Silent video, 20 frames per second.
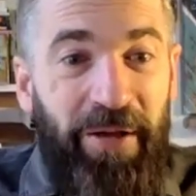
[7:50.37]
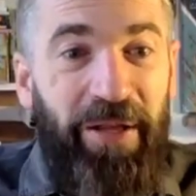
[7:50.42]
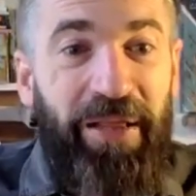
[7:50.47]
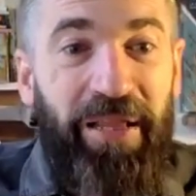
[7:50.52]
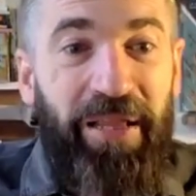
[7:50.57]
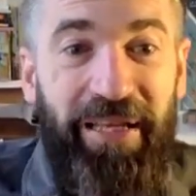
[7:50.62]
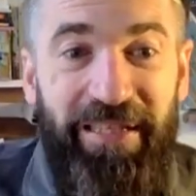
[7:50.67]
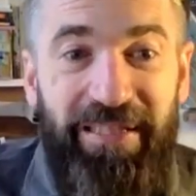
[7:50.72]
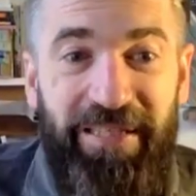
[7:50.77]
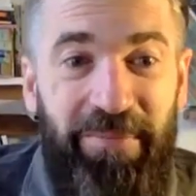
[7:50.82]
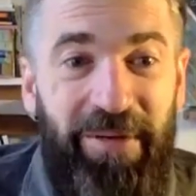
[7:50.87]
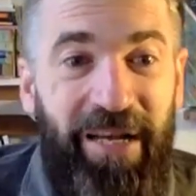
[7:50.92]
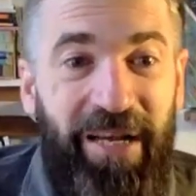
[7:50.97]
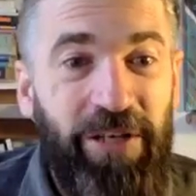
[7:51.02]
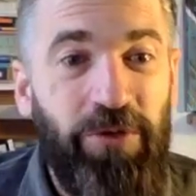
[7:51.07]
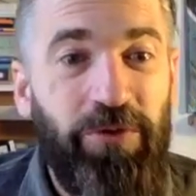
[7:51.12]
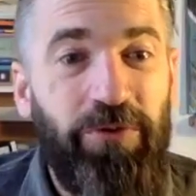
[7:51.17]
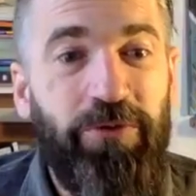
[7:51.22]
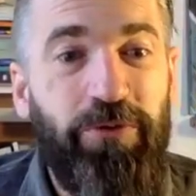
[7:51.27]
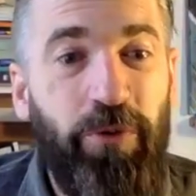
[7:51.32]
like some
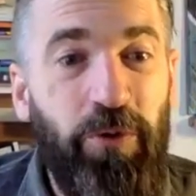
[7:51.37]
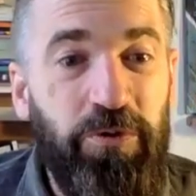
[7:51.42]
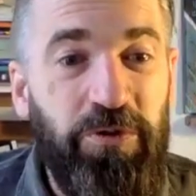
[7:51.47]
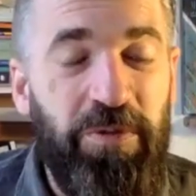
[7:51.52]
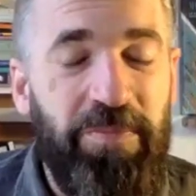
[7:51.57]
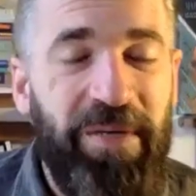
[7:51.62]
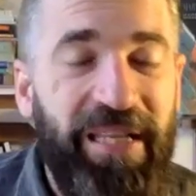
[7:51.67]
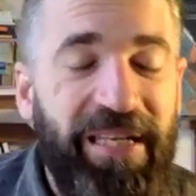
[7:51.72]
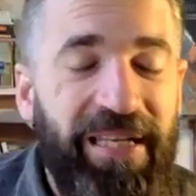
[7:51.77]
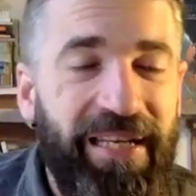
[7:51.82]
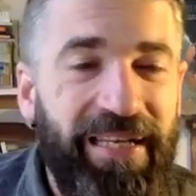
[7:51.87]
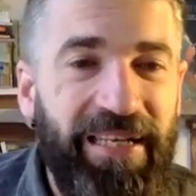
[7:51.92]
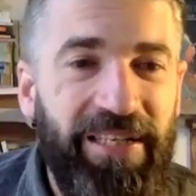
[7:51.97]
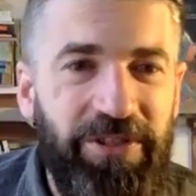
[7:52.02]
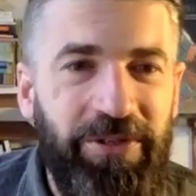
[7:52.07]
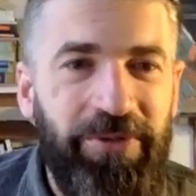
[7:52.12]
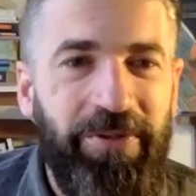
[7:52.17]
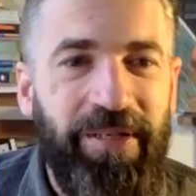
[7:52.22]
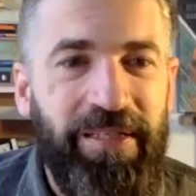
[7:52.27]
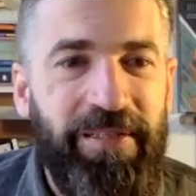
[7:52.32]
kind of false meaning
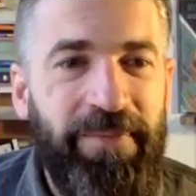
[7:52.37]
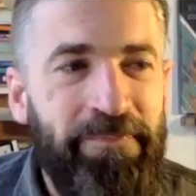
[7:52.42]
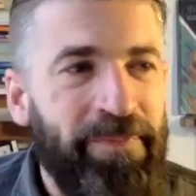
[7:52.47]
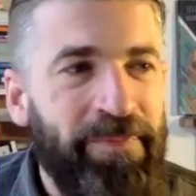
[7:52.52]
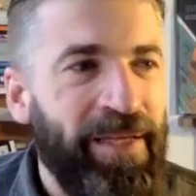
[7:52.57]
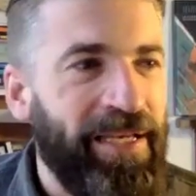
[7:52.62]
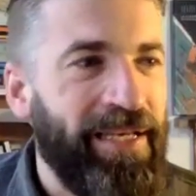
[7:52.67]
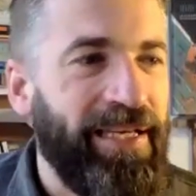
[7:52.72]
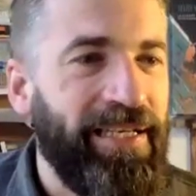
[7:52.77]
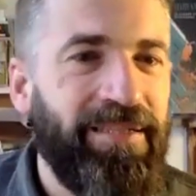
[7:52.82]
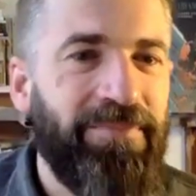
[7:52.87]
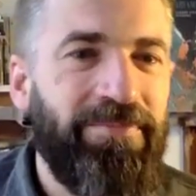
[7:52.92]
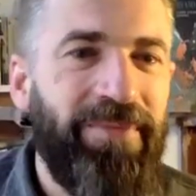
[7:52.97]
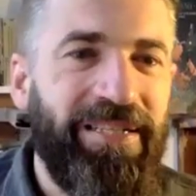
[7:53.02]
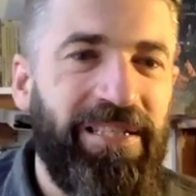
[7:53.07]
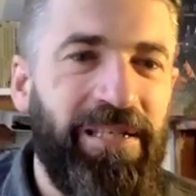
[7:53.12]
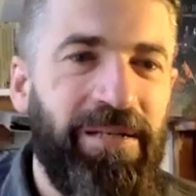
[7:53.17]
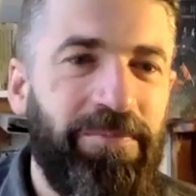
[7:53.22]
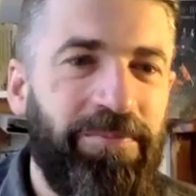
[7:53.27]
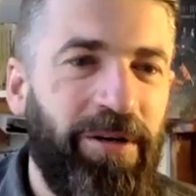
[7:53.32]
into it is
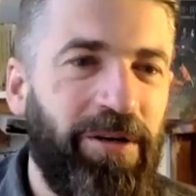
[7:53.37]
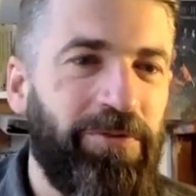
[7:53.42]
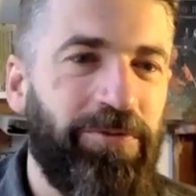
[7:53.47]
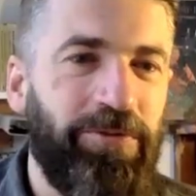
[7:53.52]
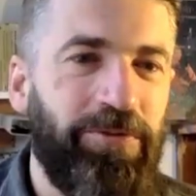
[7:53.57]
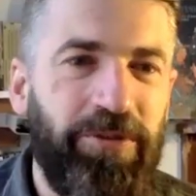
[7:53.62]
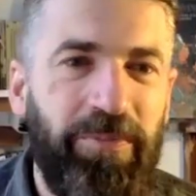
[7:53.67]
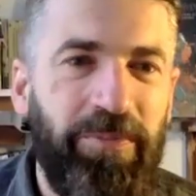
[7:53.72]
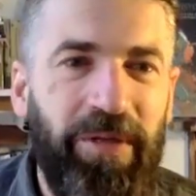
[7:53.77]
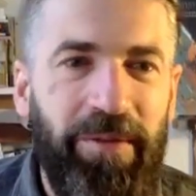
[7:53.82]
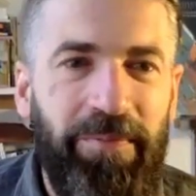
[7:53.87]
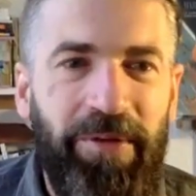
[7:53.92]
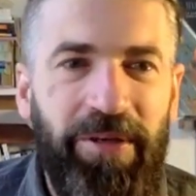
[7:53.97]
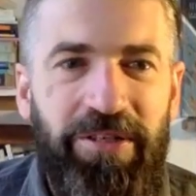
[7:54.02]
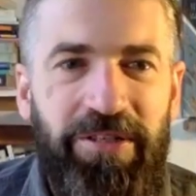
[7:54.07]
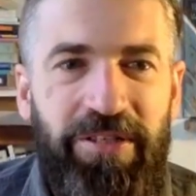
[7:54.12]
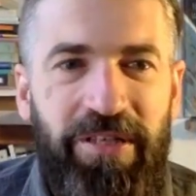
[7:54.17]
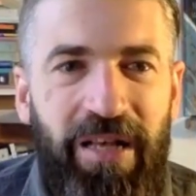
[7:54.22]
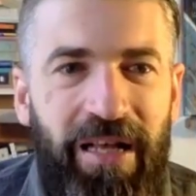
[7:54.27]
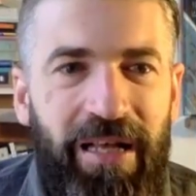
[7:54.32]
immensely powerful to me,
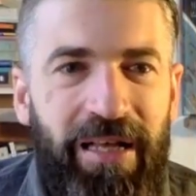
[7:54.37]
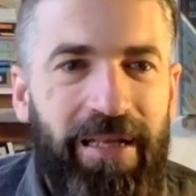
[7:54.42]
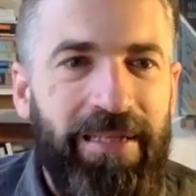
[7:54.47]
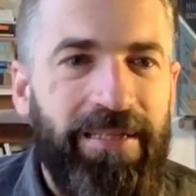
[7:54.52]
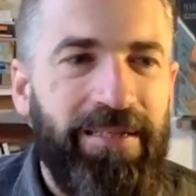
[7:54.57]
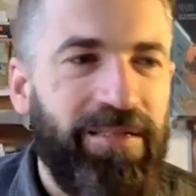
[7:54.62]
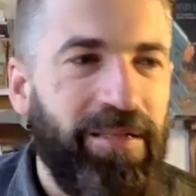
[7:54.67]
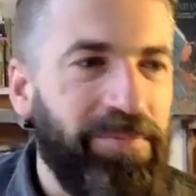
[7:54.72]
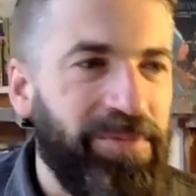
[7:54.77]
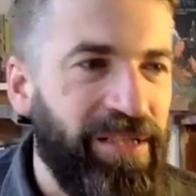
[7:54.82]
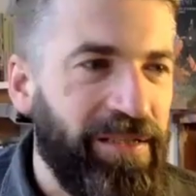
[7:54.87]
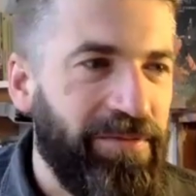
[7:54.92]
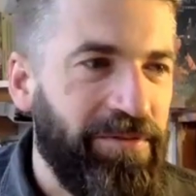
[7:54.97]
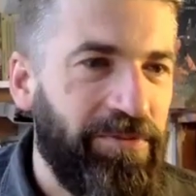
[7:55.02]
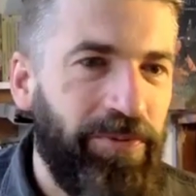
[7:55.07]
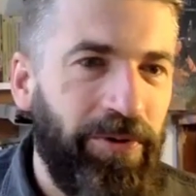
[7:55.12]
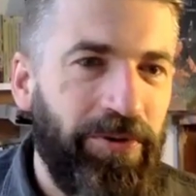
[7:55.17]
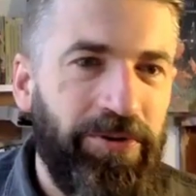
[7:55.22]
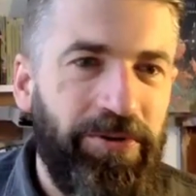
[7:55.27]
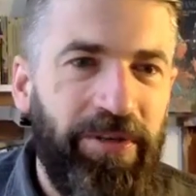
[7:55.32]
because sometimes
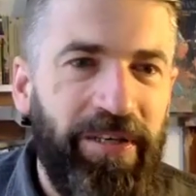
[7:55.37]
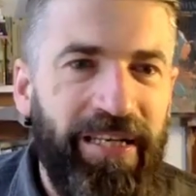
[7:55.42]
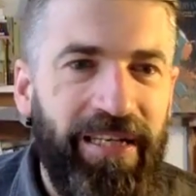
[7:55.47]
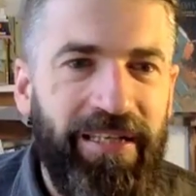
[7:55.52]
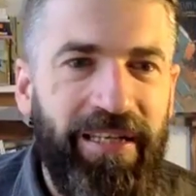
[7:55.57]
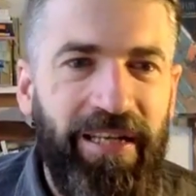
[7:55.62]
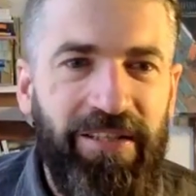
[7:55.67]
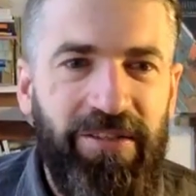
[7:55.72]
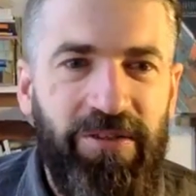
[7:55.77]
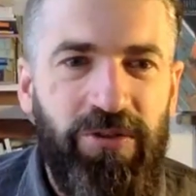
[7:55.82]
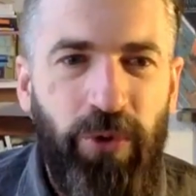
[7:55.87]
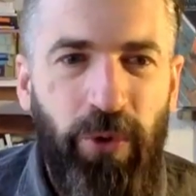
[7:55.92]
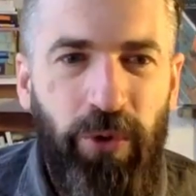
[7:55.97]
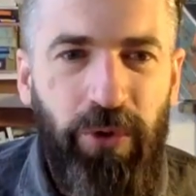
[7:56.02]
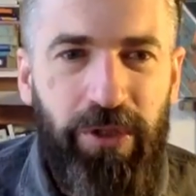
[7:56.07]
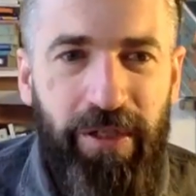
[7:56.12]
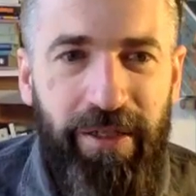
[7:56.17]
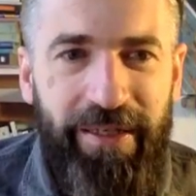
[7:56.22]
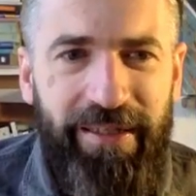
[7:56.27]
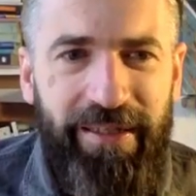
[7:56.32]
poetry can get
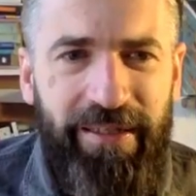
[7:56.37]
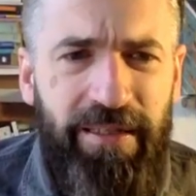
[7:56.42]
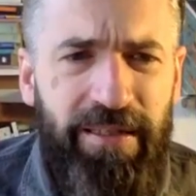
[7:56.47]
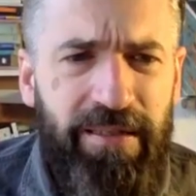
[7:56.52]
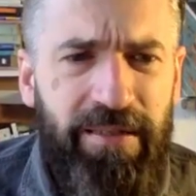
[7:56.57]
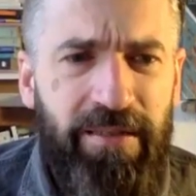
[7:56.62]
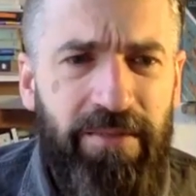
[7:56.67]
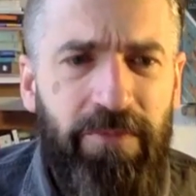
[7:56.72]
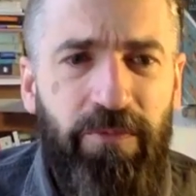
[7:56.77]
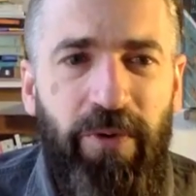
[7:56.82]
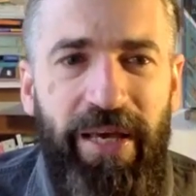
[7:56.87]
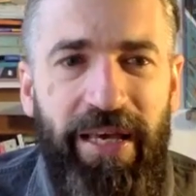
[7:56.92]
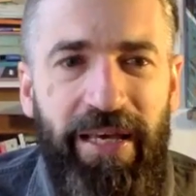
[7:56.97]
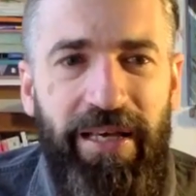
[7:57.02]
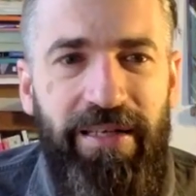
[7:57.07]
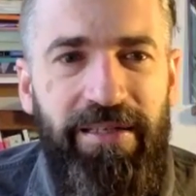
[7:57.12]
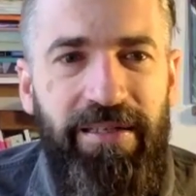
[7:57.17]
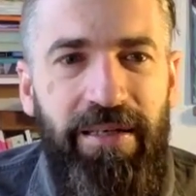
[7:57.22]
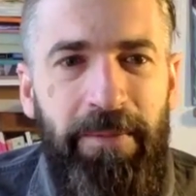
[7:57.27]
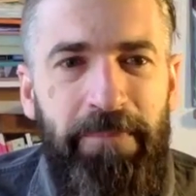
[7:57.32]
taught like this
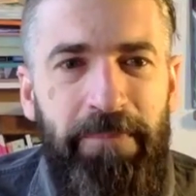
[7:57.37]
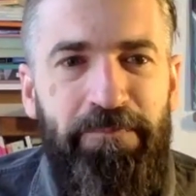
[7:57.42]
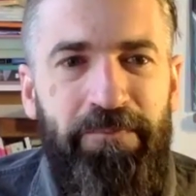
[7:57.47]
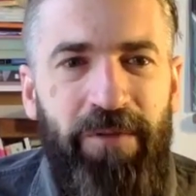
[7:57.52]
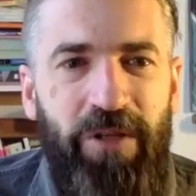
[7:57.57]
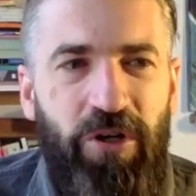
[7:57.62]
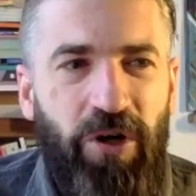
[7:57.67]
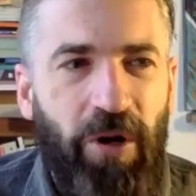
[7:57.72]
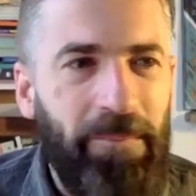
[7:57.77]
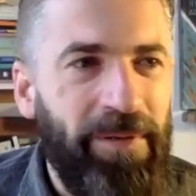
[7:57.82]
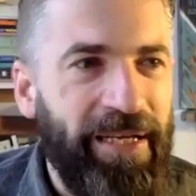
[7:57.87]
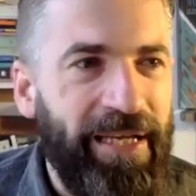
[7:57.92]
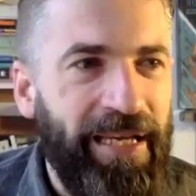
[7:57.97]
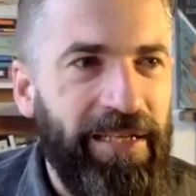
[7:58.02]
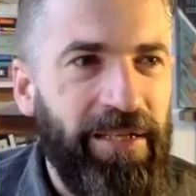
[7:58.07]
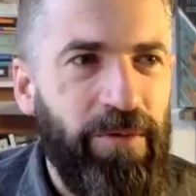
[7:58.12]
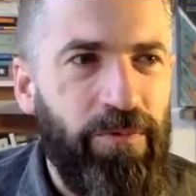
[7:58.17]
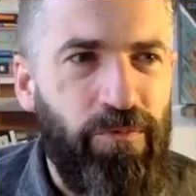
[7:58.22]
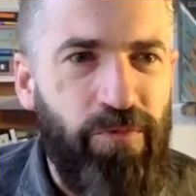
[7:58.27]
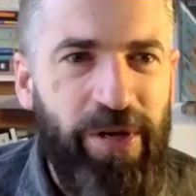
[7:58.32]
weird
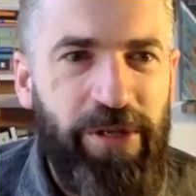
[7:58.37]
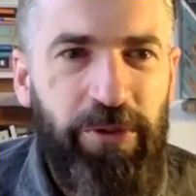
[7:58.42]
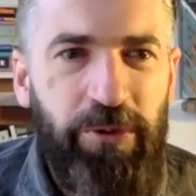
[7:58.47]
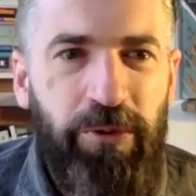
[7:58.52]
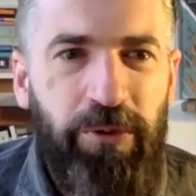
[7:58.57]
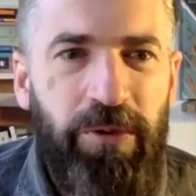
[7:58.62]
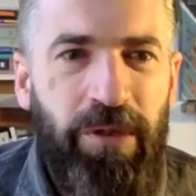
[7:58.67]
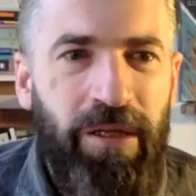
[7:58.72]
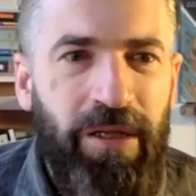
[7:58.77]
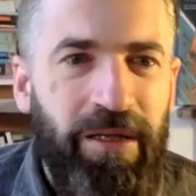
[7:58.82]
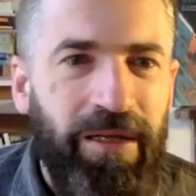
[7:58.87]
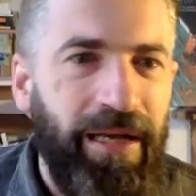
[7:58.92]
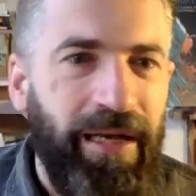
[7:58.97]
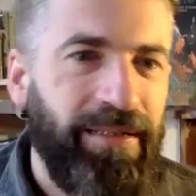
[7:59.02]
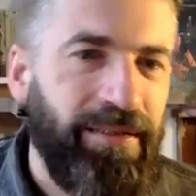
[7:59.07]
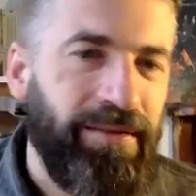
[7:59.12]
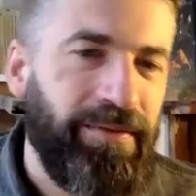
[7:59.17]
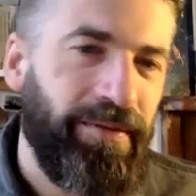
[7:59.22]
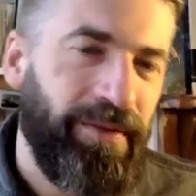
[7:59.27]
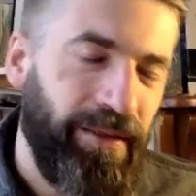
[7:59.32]
complicated riddle,
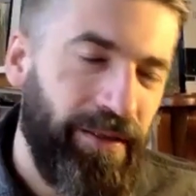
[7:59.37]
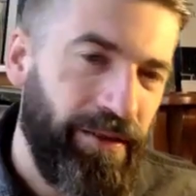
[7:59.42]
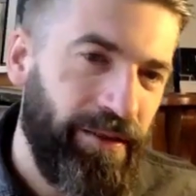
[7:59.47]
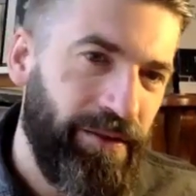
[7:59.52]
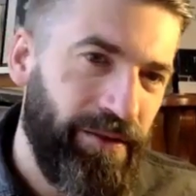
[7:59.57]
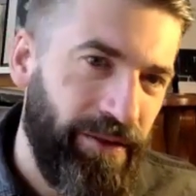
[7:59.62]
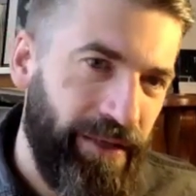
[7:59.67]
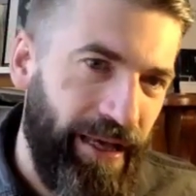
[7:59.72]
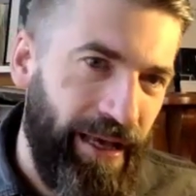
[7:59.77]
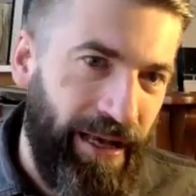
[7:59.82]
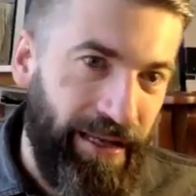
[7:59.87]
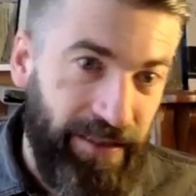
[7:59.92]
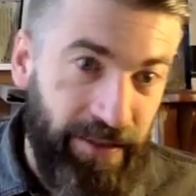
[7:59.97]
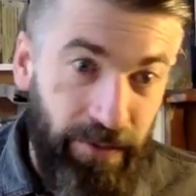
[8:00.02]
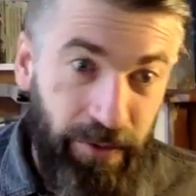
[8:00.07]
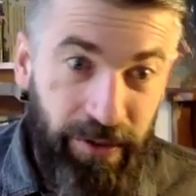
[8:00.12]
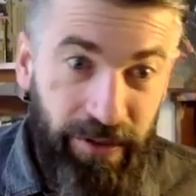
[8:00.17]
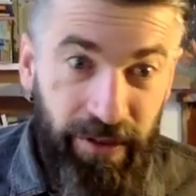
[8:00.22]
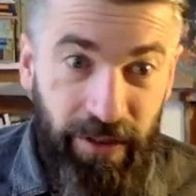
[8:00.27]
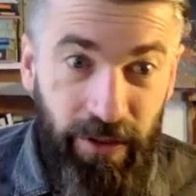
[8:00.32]
and you get asked
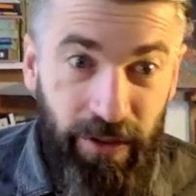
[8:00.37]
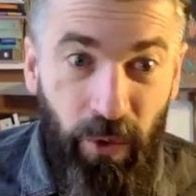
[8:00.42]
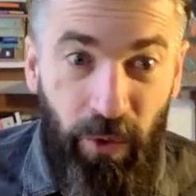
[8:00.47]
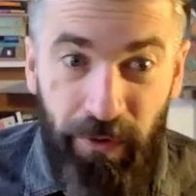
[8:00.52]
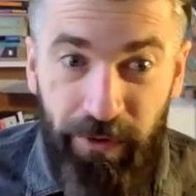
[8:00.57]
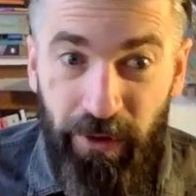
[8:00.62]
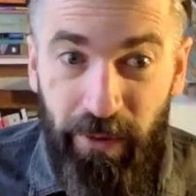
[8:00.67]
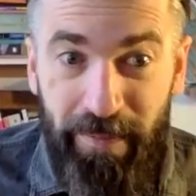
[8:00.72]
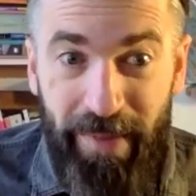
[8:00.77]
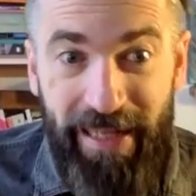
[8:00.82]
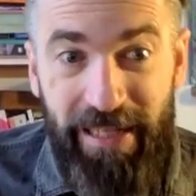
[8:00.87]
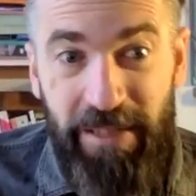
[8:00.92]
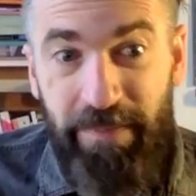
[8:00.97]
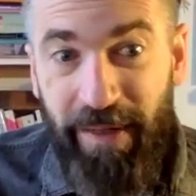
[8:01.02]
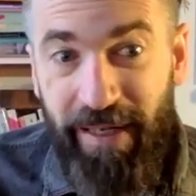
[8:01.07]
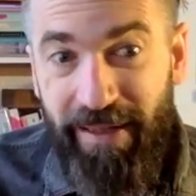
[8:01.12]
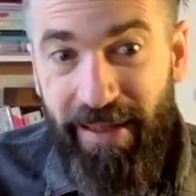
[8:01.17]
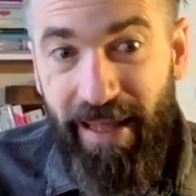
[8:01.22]
what the author meant by